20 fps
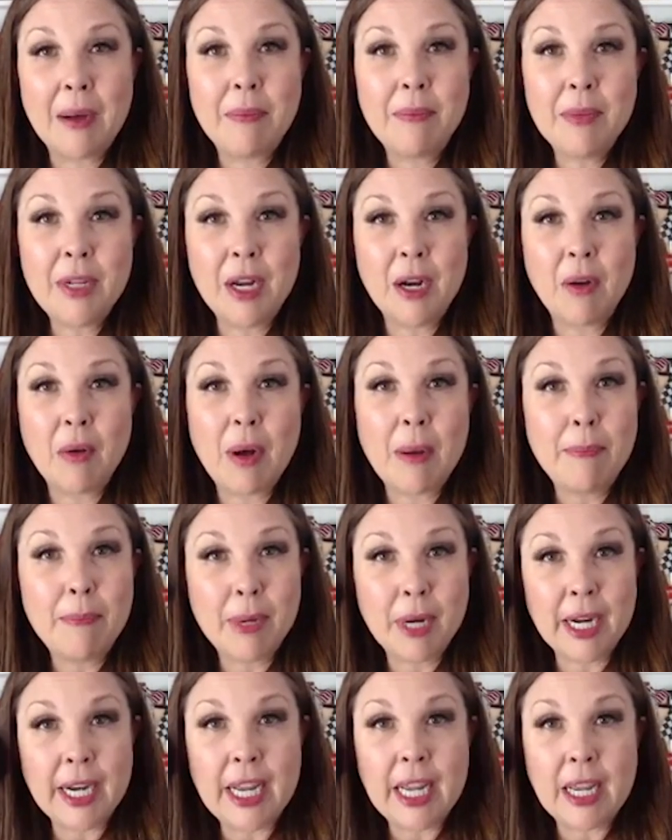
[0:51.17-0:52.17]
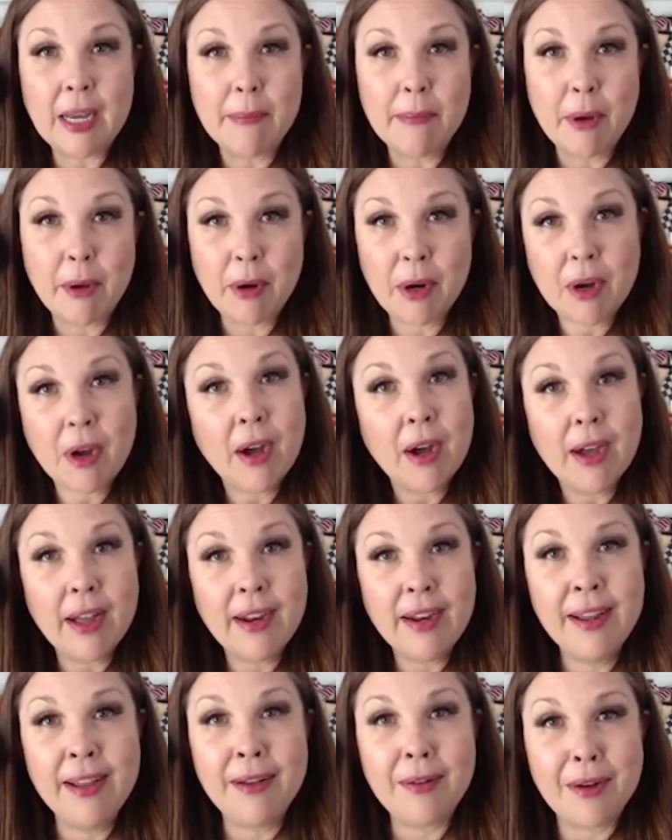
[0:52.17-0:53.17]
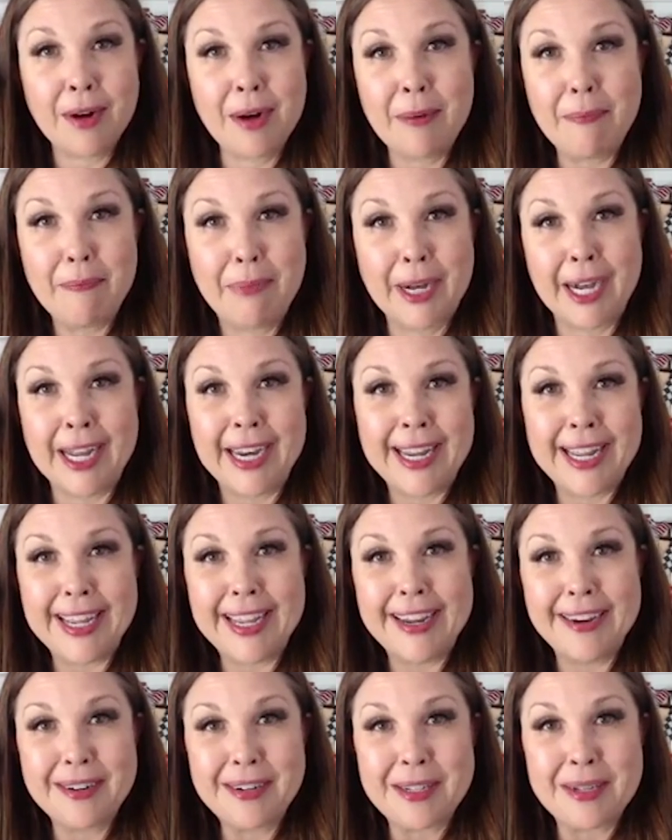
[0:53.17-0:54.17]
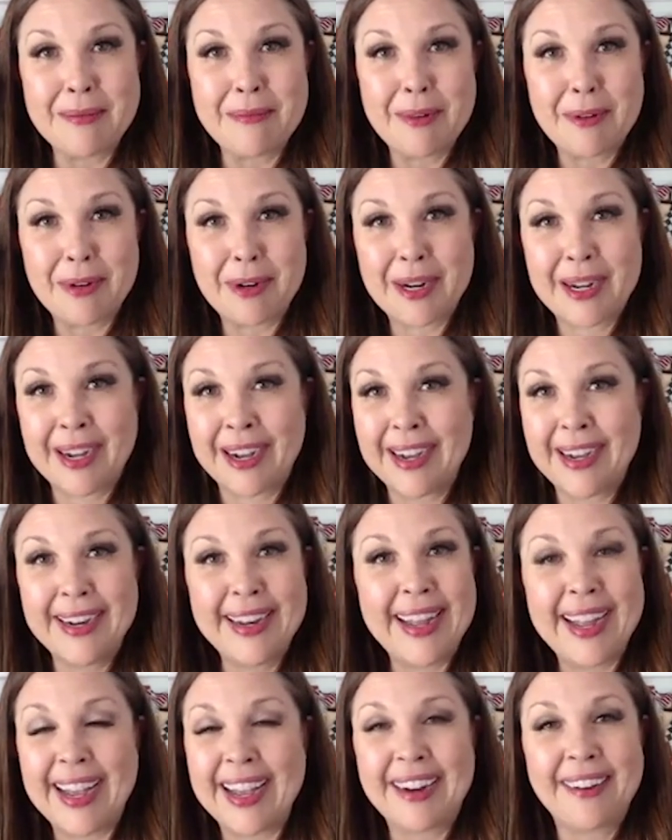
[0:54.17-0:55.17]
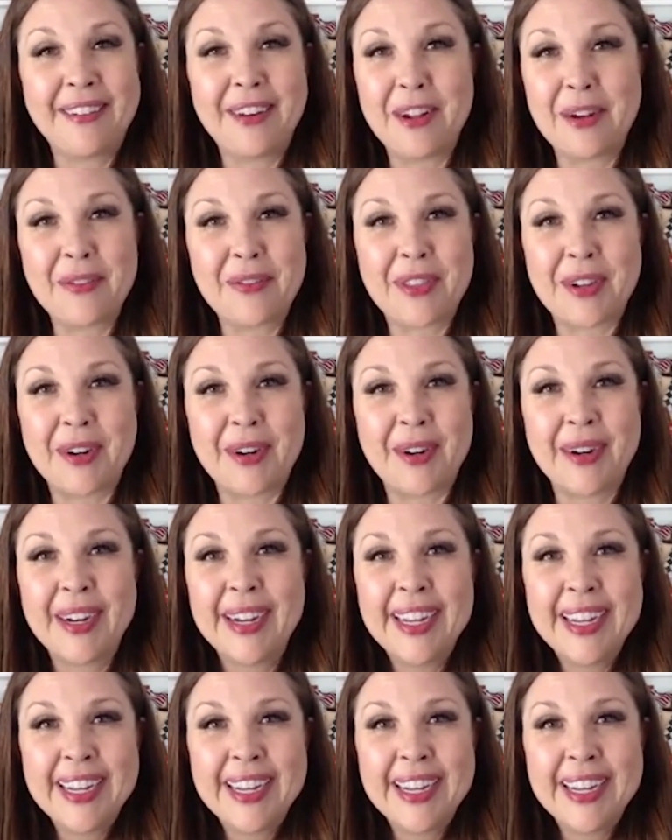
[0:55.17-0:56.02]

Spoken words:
a bunny emoticon or a bunny ears emoticon. I don't know